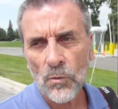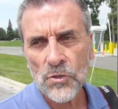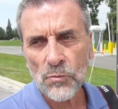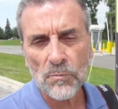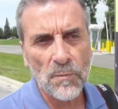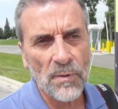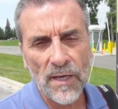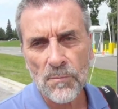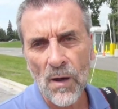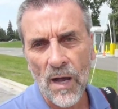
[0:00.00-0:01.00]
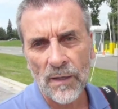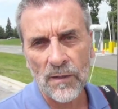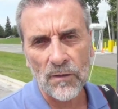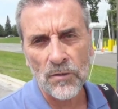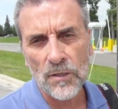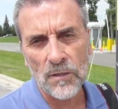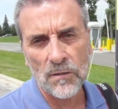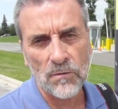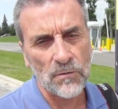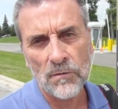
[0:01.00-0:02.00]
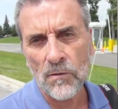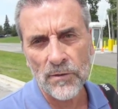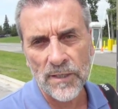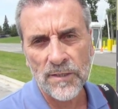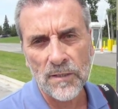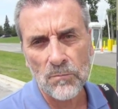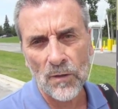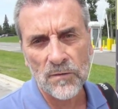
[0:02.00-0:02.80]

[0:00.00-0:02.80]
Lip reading: which would be paid back in a year or 18 months.